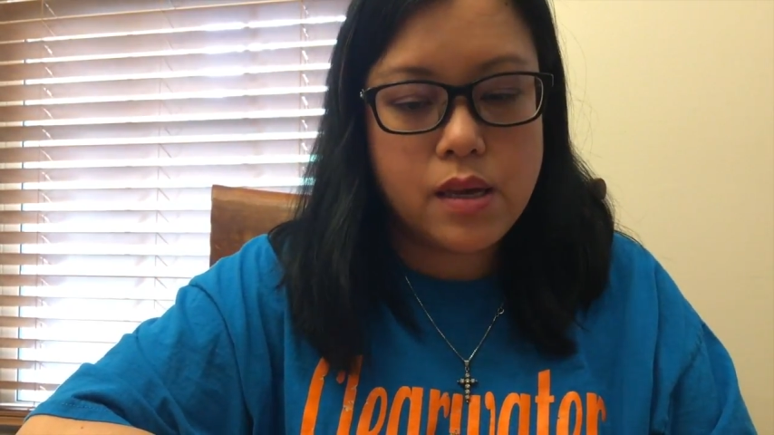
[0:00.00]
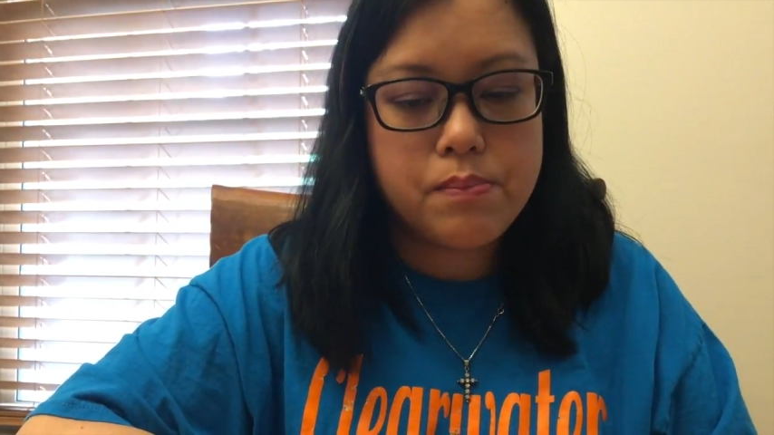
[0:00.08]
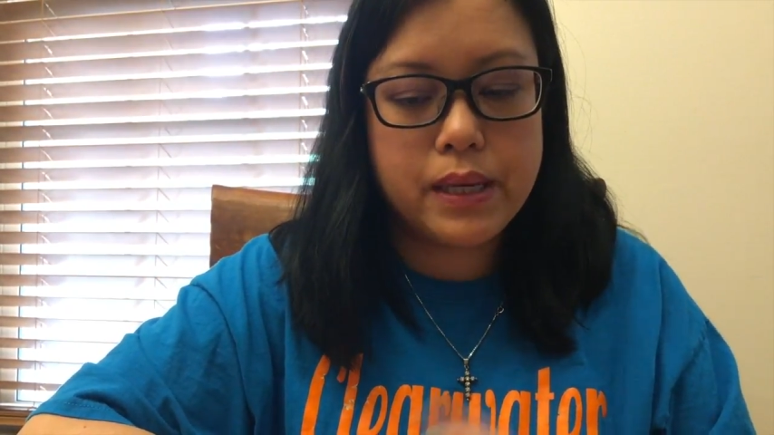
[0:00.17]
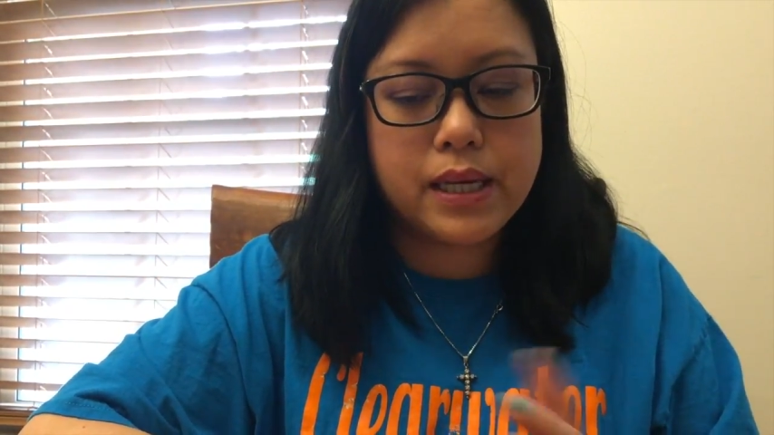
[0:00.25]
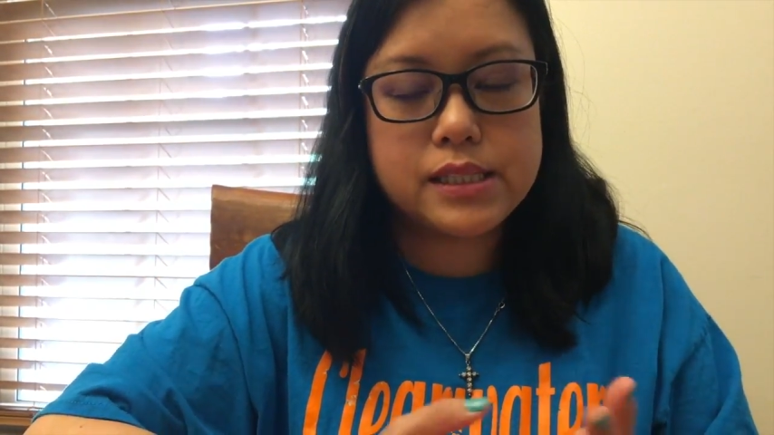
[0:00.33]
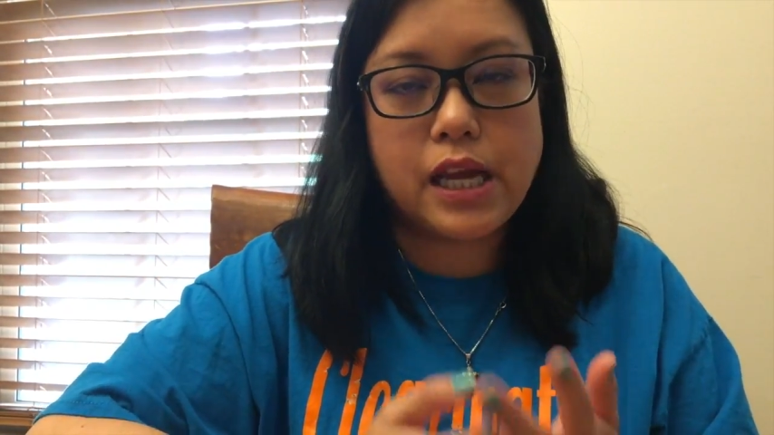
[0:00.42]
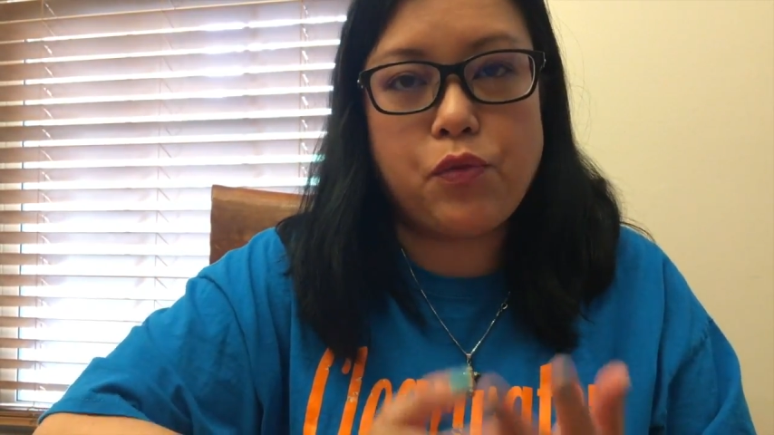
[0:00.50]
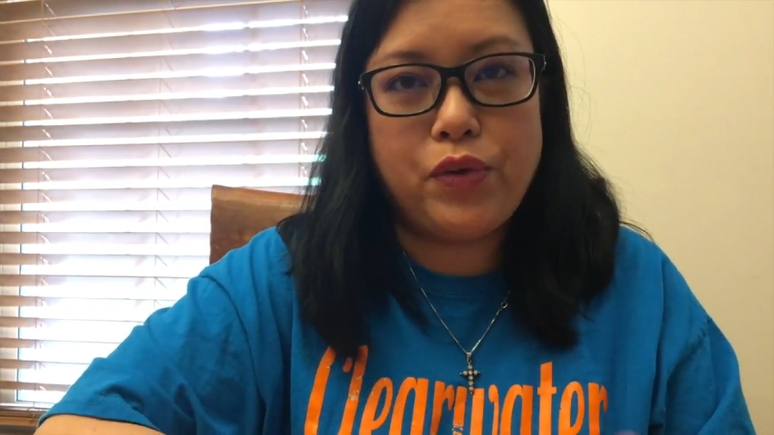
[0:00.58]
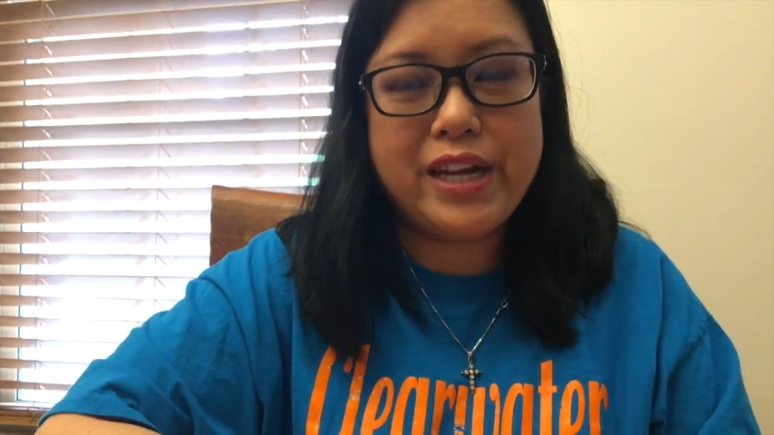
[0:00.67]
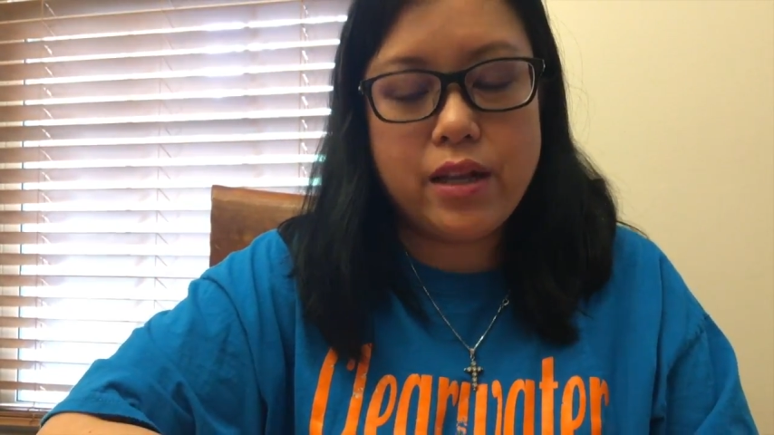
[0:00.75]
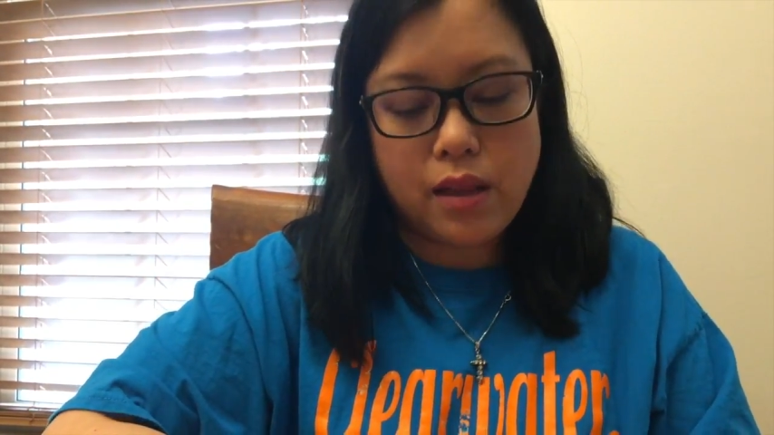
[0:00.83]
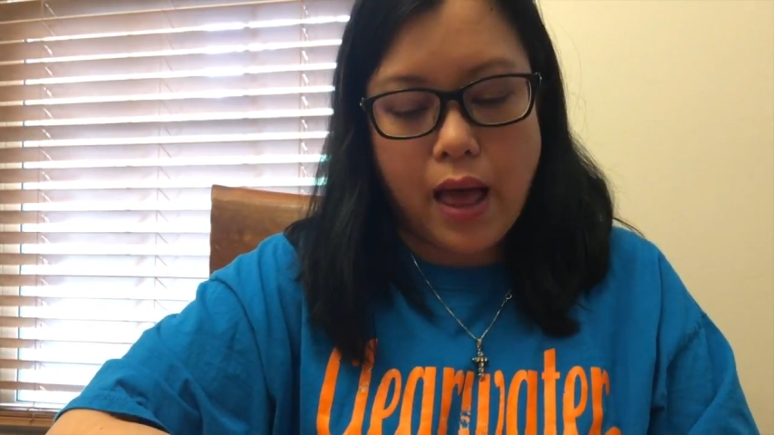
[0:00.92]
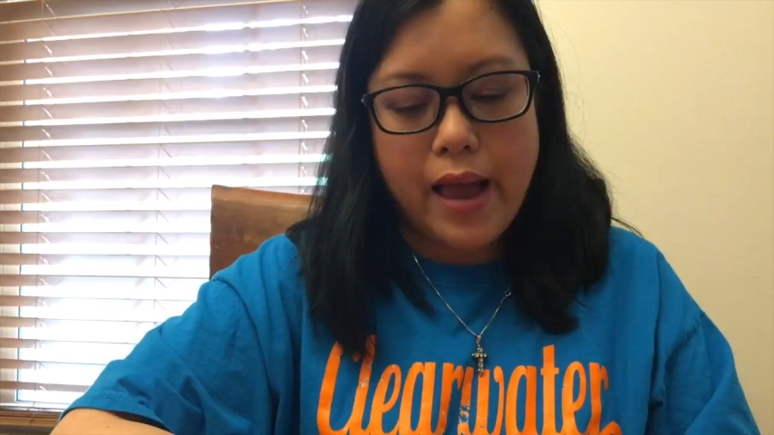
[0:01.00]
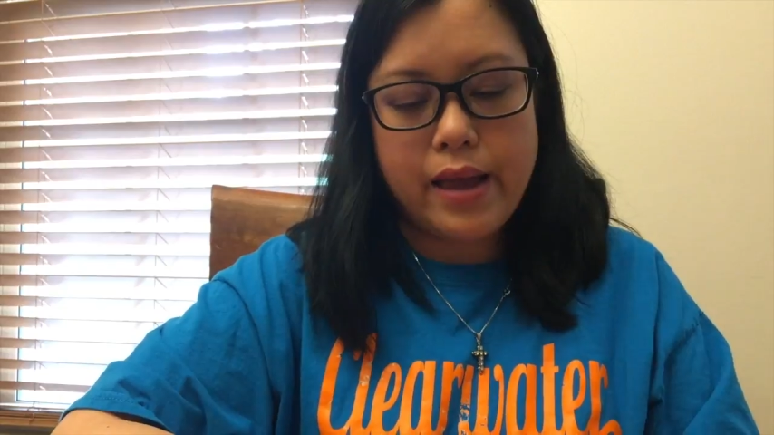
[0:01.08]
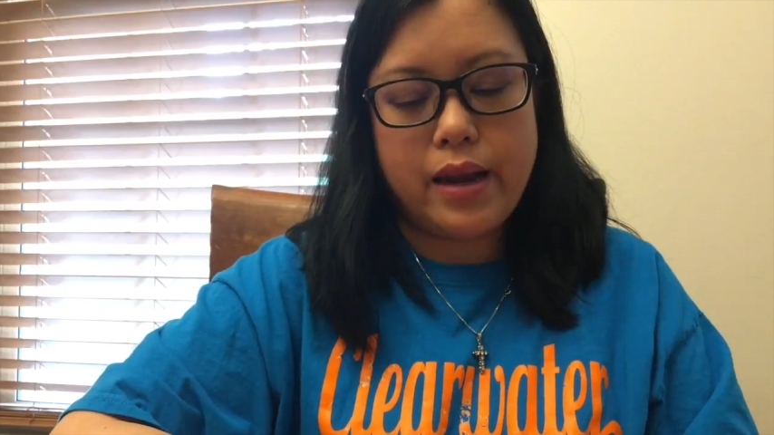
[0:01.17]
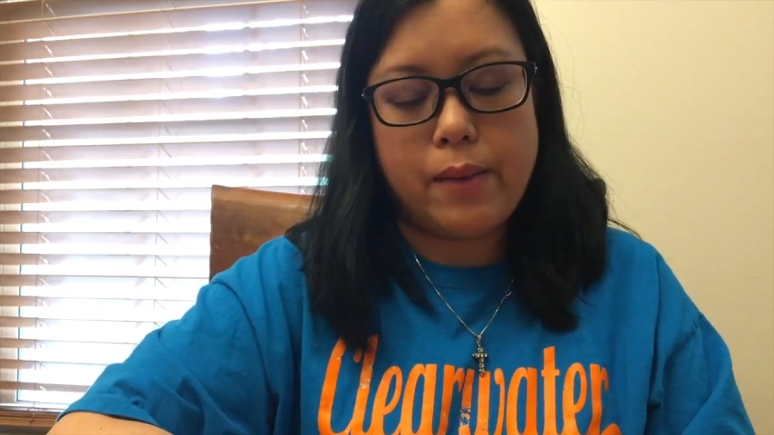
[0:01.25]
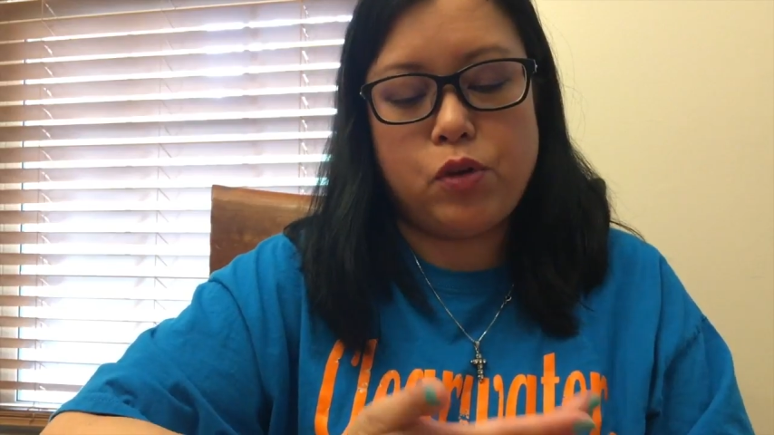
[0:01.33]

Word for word: because I read a lot and I'm